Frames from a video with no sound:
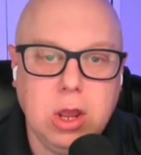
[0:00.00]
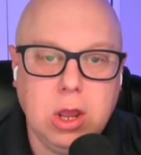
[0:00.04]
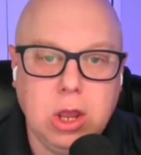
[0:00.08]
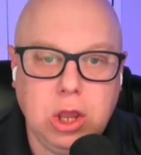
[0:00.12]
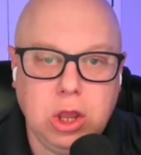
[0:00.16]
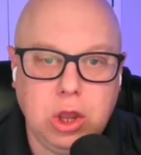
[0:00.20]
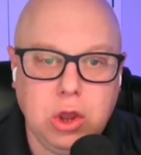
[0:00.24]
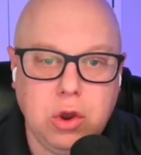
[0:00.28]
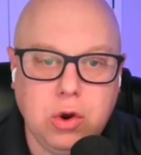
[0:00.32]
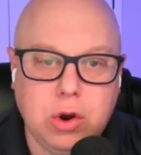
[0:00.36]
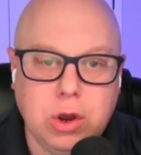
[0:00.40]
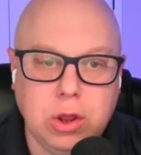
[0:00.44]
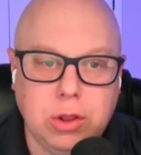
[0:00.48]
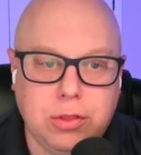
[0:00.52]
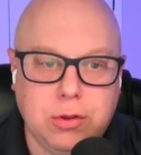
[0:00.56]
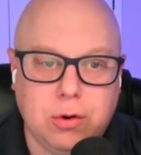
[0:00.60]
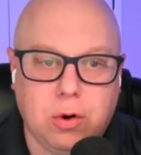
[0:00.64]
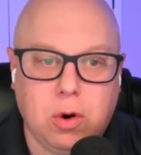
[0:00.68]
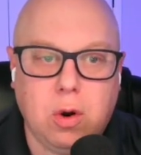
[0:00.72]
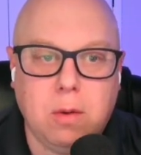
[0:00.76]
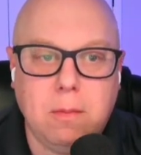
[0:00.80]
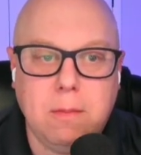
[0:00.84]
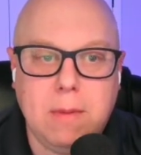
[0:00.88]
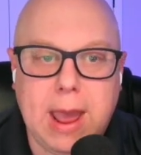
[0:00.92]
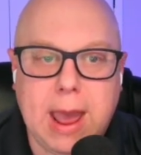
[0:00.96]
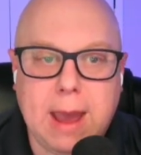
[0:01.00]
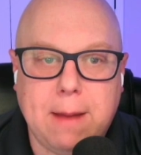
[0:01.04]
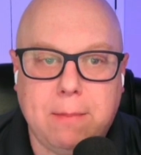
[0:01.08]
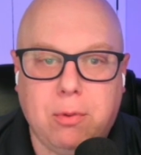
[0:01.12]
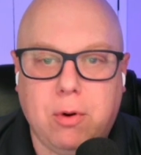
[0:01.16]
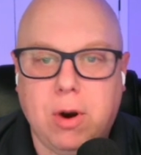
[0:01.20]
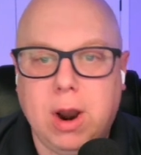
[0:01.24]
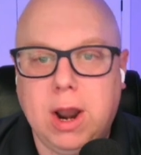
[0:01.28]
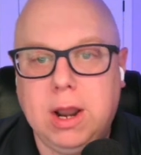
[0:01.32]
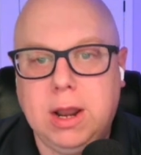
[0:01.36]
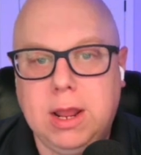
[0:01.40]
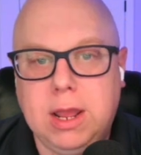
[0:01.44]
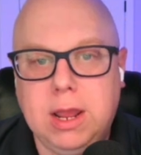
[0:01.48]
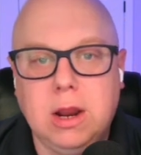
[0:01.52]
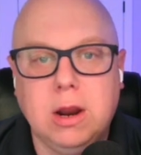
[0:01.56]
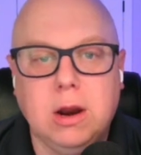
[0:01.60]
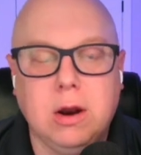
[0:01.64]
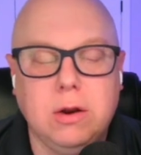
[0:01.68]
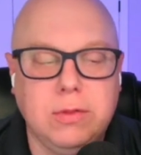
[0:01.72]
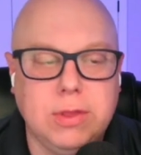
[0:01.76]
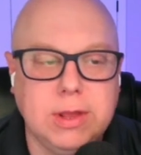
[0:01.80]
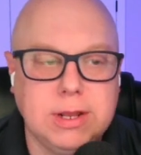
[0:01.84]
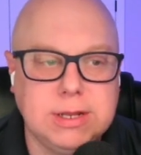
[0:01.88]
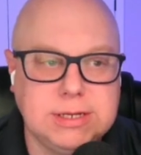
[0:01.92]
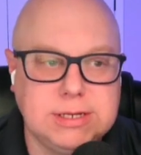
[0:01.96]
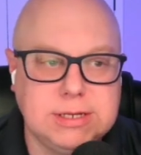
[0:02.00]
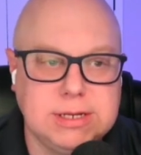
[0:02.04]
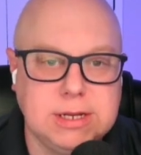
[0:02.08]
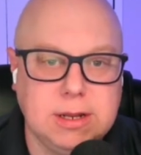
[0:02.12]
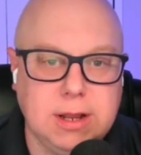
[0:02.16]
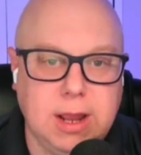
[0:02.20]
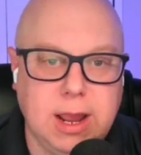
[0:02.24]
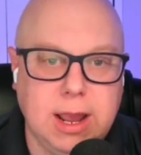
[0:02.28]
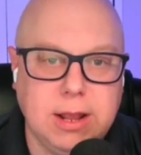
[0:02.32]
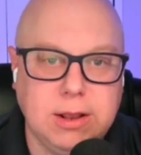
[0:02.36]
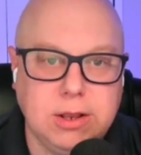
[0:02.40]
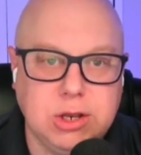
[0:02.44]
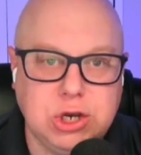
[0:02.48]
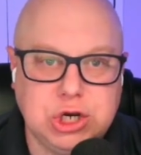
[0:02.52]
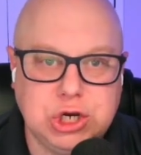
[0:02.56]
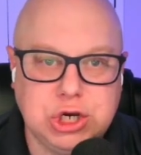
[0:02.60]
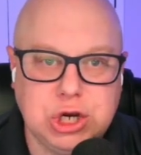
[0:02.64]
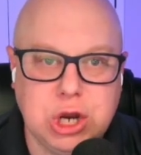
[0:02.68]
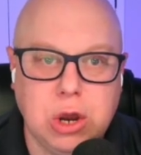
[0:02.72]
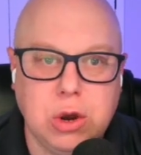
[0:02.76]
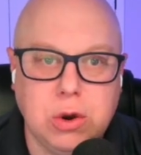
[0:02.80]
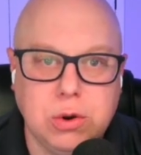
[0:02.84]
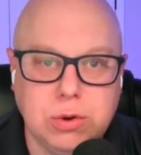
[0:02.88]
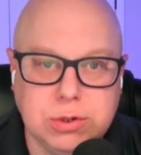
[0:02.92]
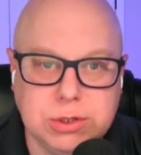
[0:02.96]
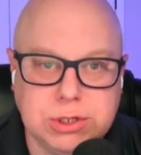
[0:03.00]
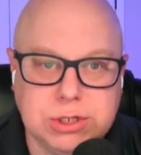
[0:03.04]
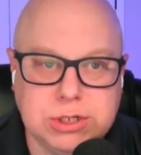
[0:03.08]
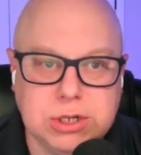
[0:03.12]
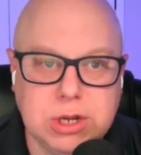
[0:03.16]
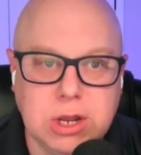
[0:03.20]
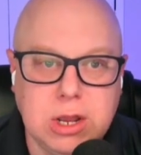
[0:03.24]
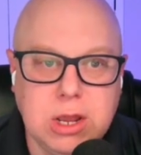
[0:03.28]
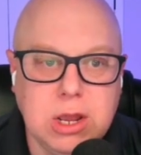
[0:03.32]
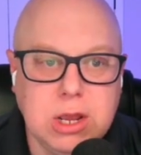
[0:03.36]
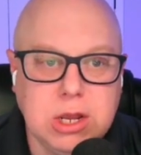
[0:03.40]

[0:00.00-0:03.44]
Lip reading: You could throw a map right here that shows,